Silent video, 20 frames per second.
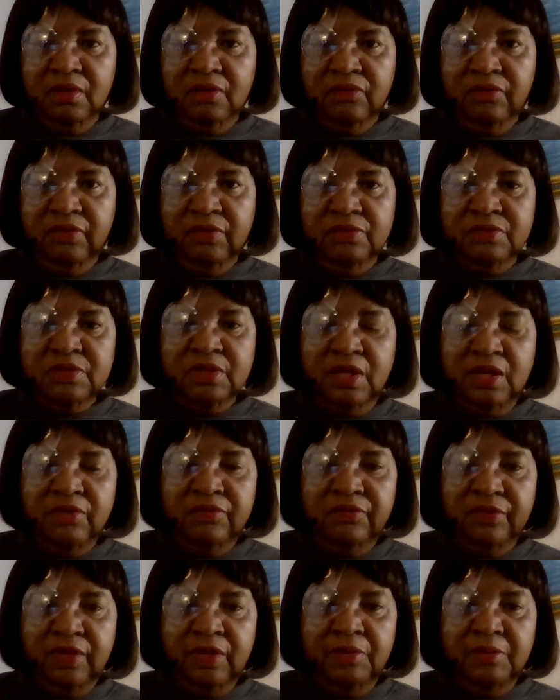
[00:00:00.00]
Veras in our
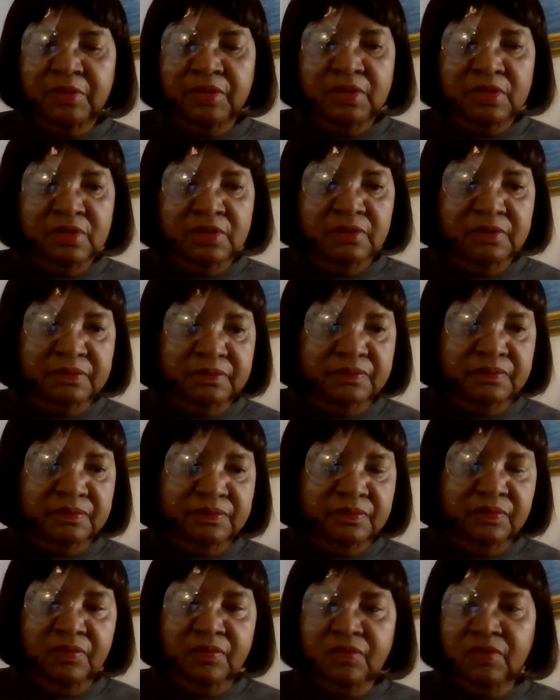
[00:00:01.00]
family.
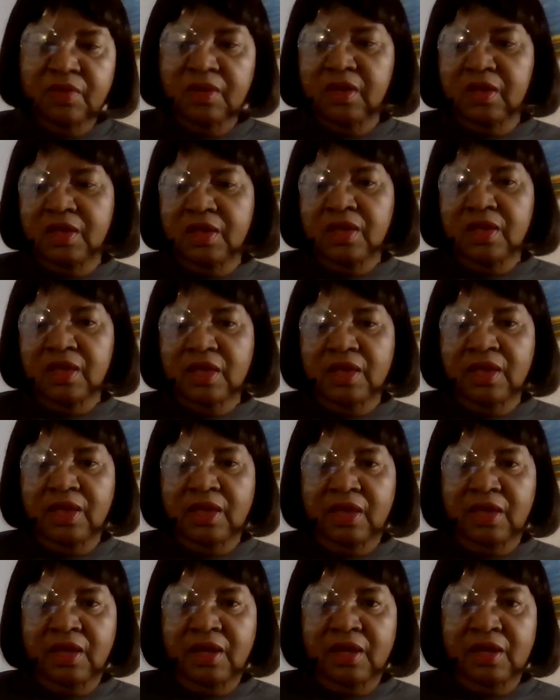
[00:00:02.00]

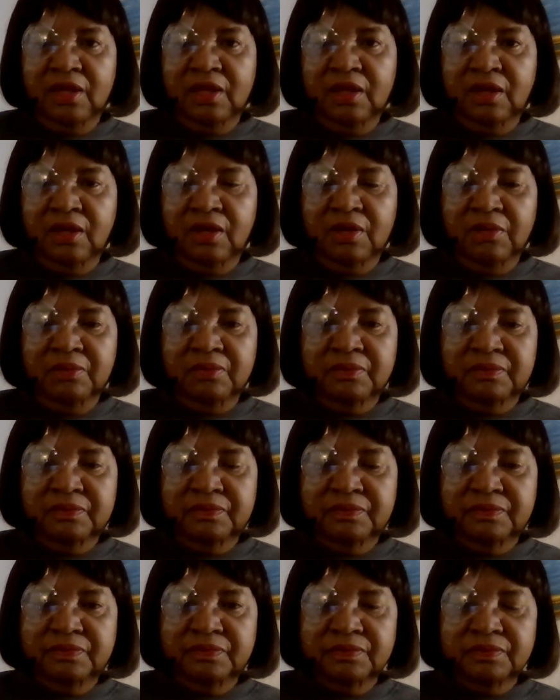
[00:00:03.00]
And
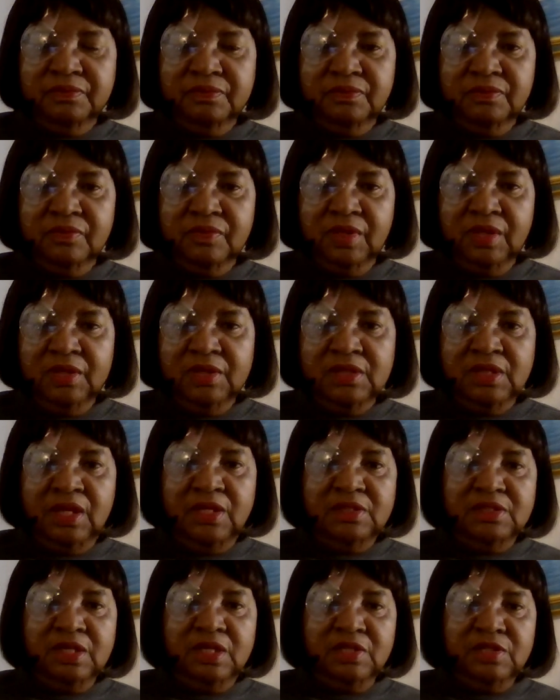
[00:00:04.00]
it's
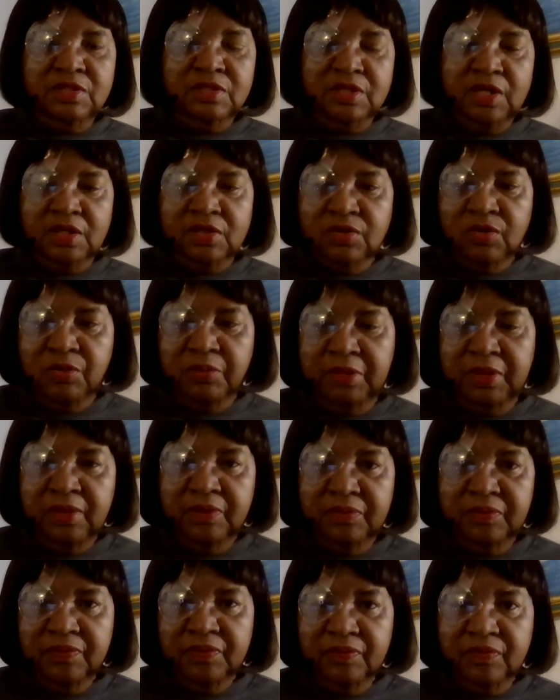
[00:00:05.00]
nice that she checked on me.
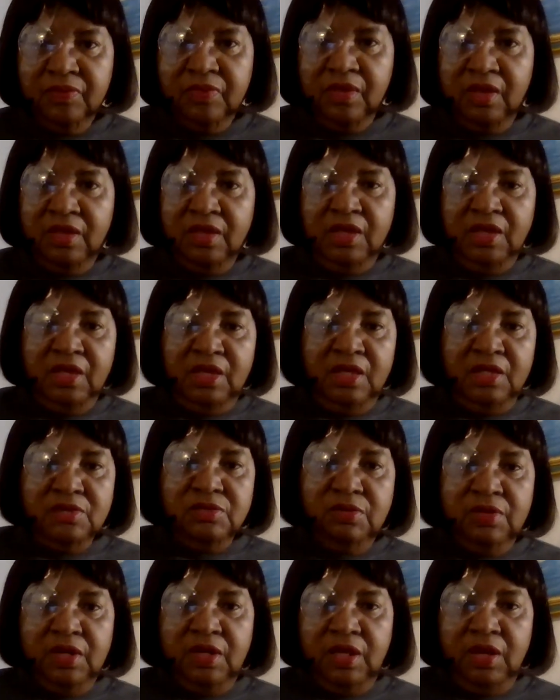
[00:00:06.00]

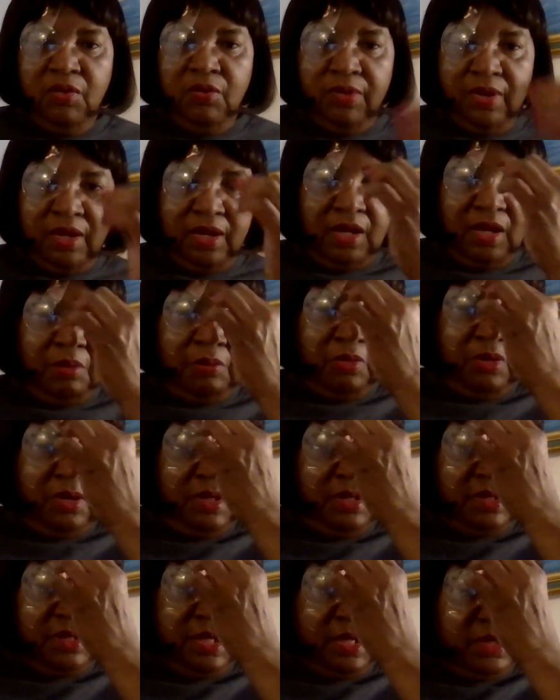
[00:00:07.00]
So anyway, I'm going
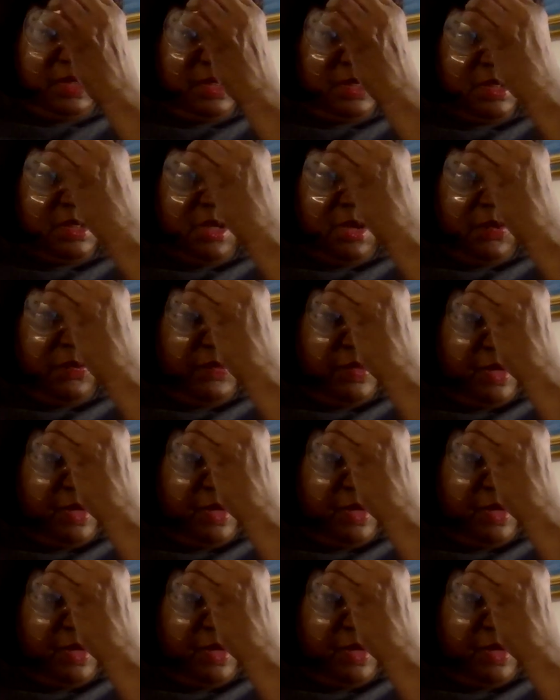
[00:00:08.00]
to take this off